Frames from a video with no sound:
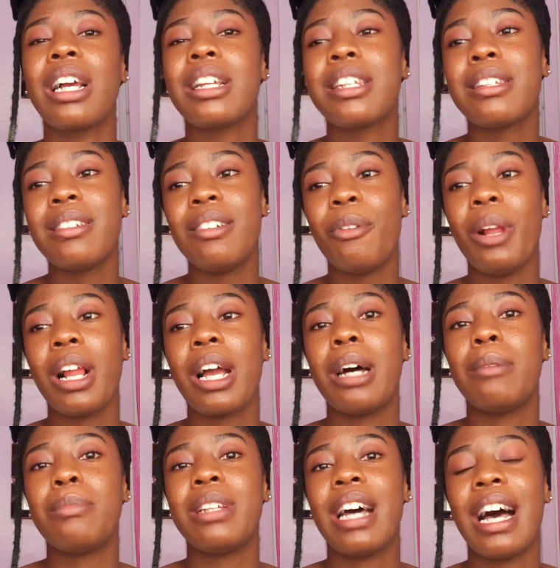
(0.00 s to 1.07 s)

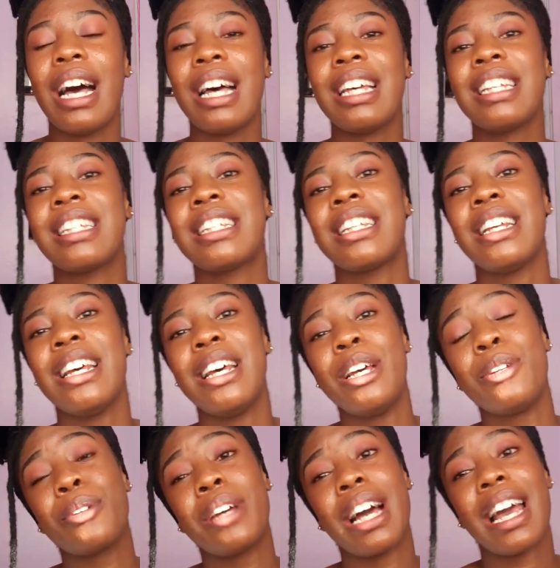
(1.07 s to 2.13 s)
welcomed us.
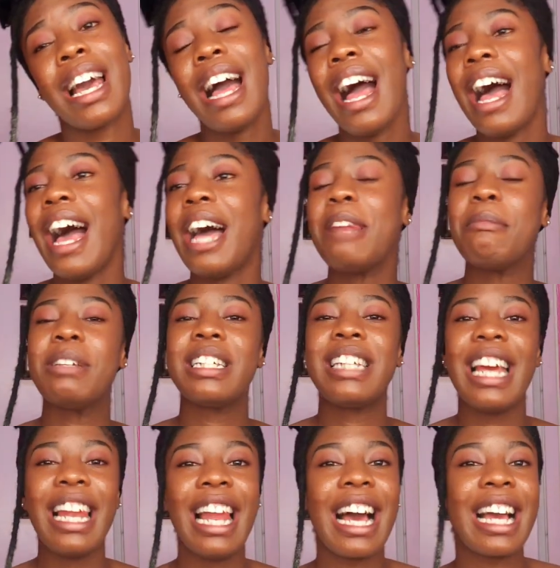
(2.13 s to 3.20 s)
Tukakaa and
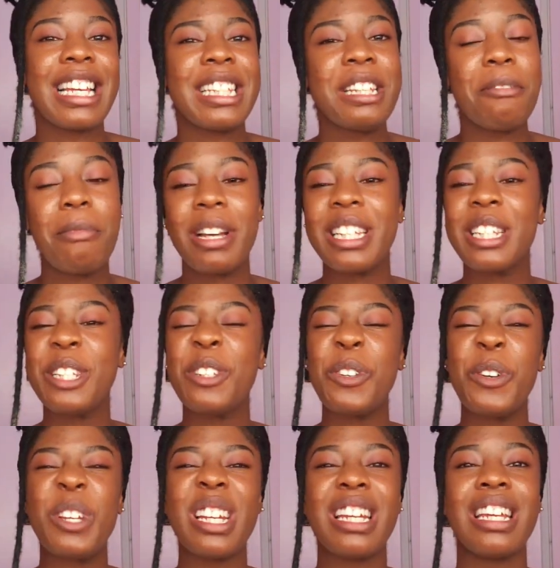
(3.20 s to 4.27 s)
Michelle akasema
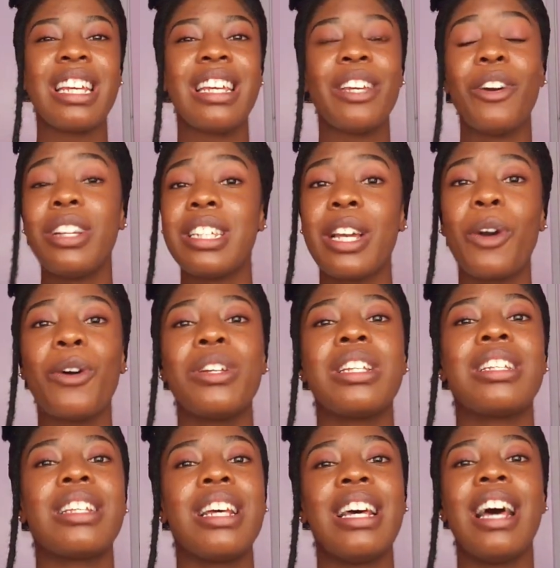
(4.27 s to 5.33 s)
story yote because
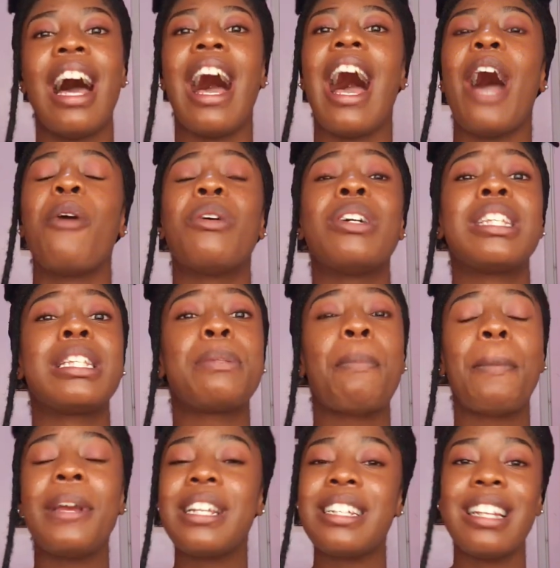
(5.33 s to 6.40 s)
I was
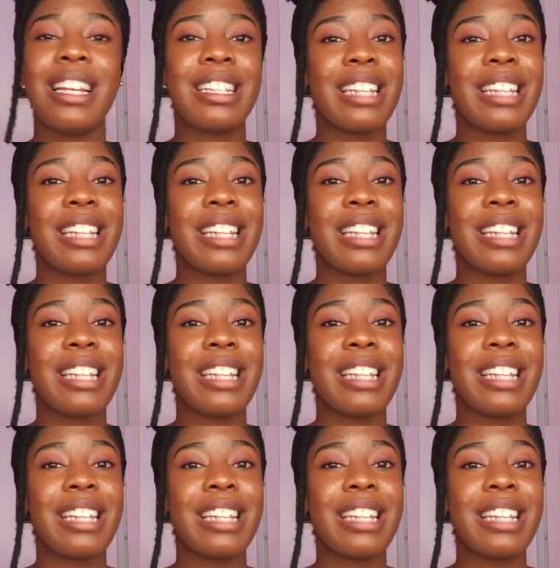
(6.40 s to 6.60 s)
speechless.